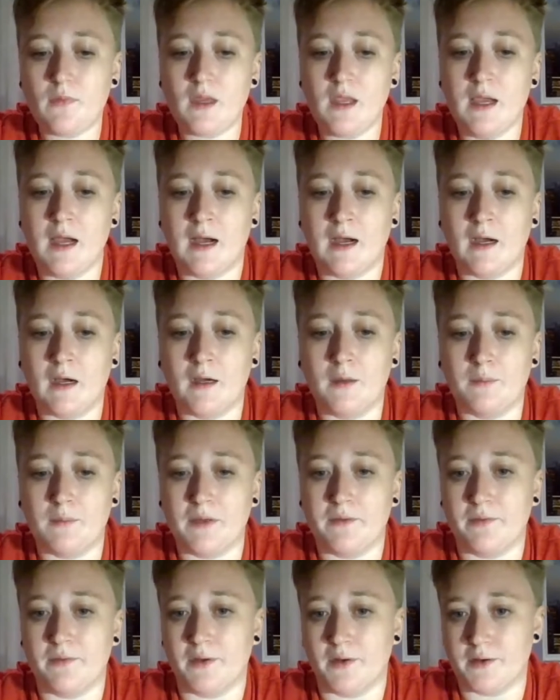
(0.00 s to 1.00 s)

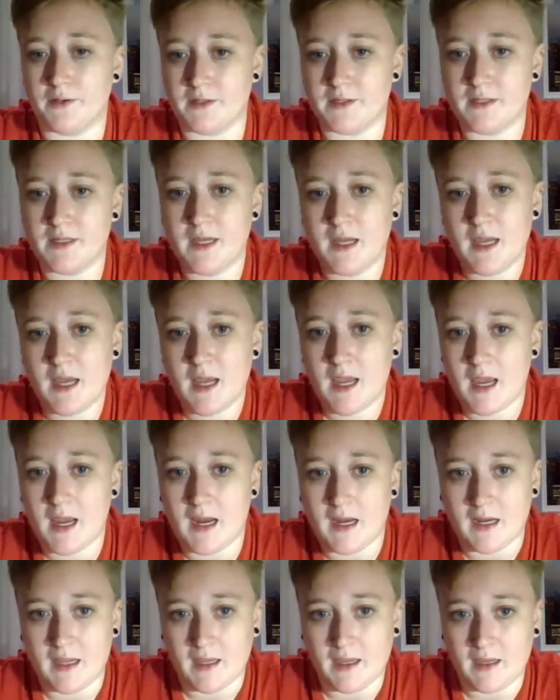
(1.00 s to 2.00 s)
If there's
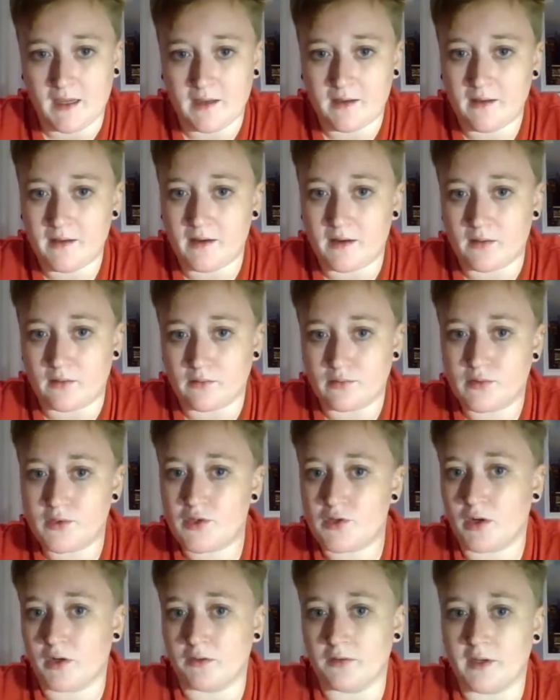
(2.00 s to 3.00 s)
any,
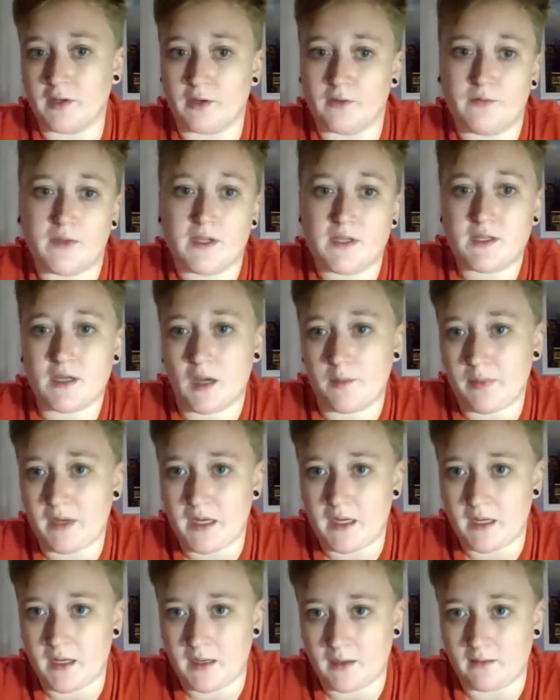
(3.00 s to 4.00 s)
struggling, or if they stop
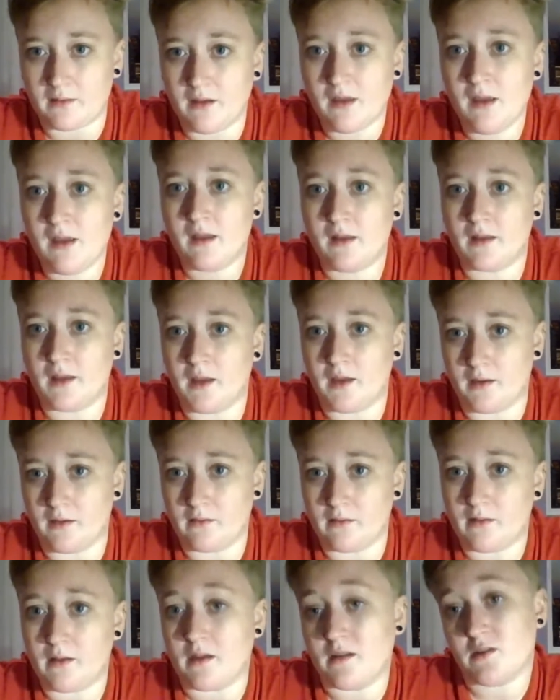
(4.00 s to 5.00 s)
eating, then
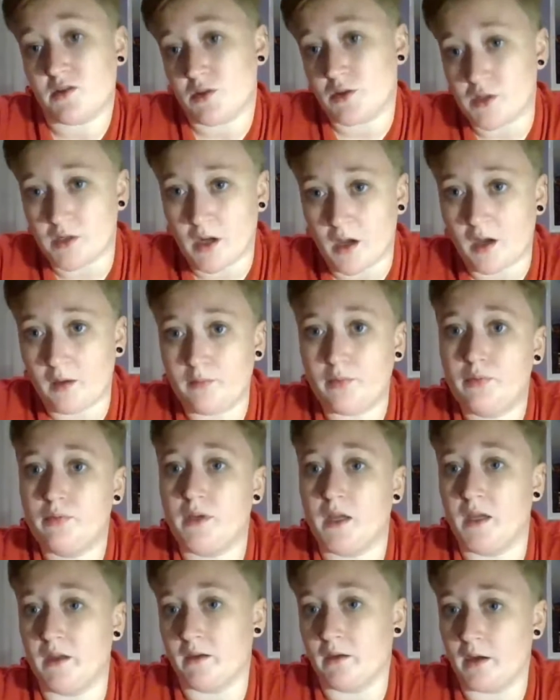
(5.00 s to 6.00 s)
things should stop
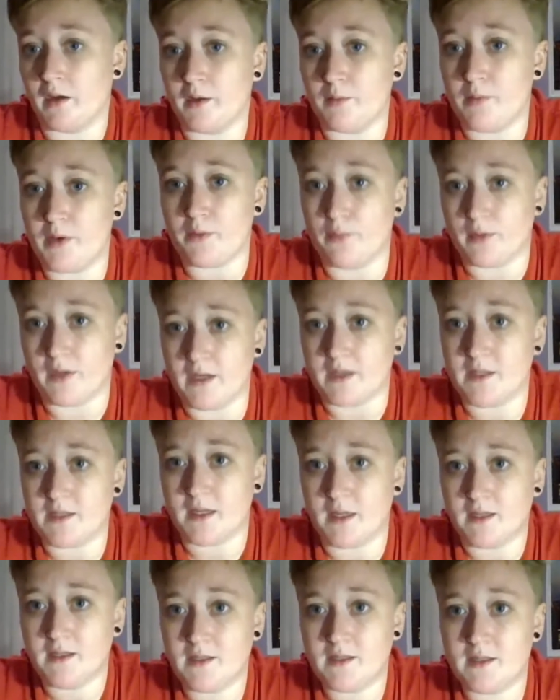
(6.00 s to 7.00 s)
and kind of be
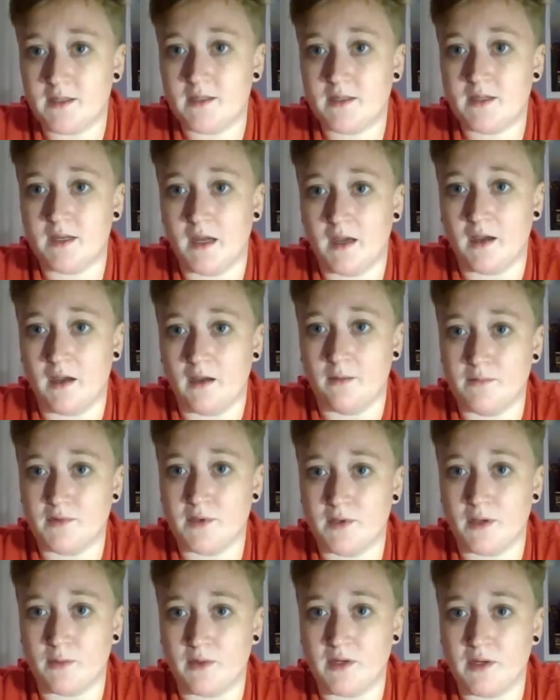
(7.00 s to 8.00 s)
reassessed, so
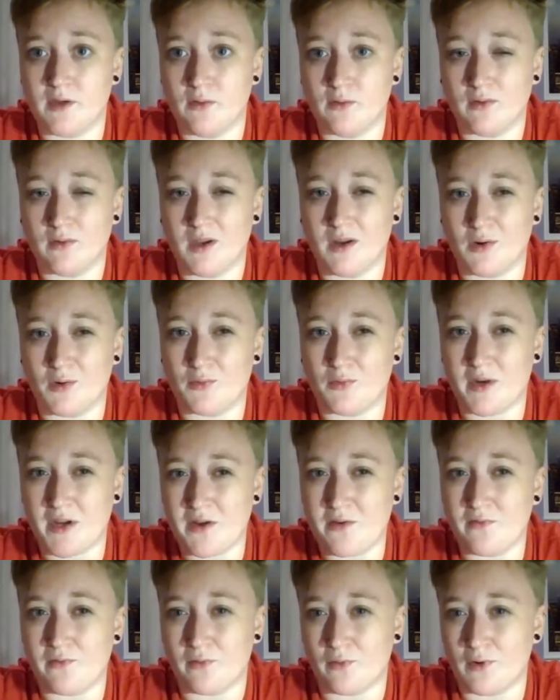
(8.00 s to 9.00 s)
that we don't kind of
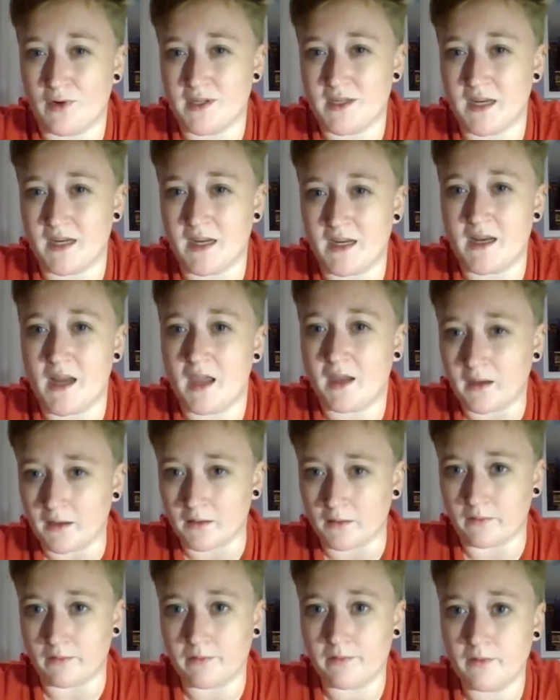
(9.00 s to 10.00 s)
reinforce any
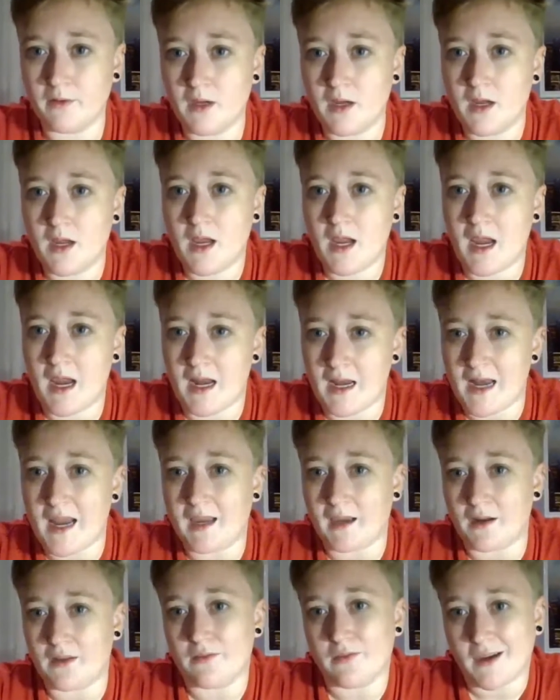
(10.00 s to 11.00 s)
negative
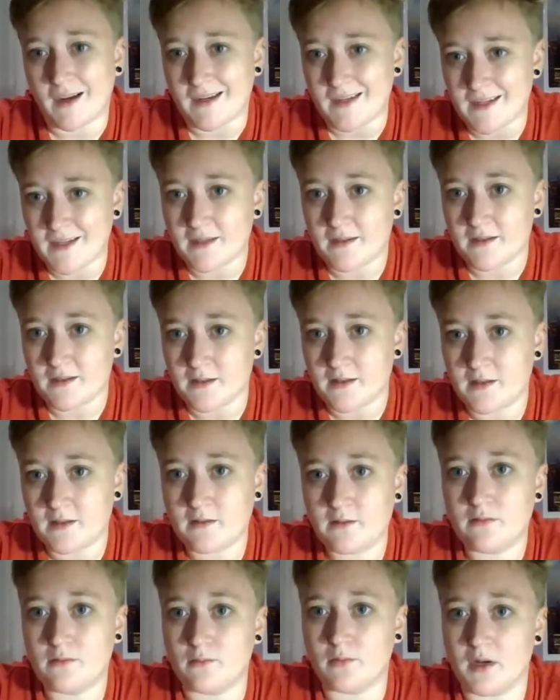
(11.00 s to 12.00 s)
ideas
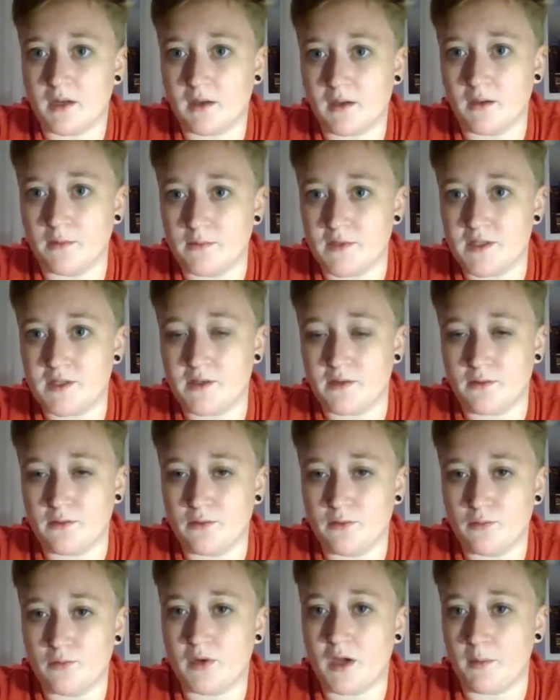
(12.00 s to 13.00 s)
when it comes
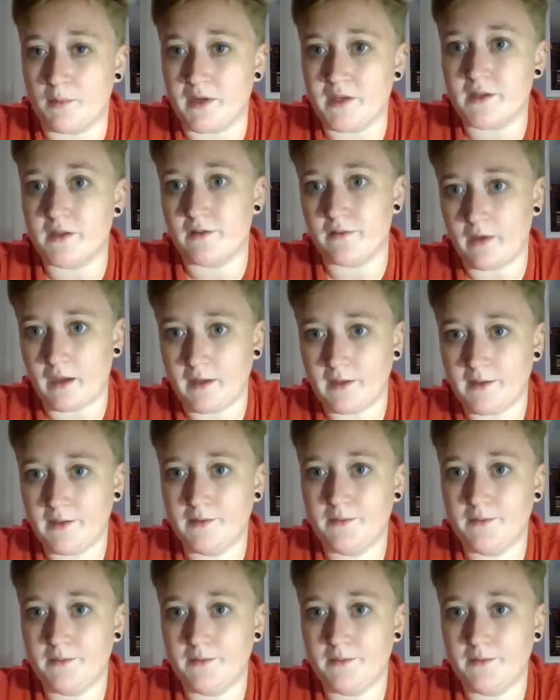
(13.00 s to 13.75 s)
to coming to the vet.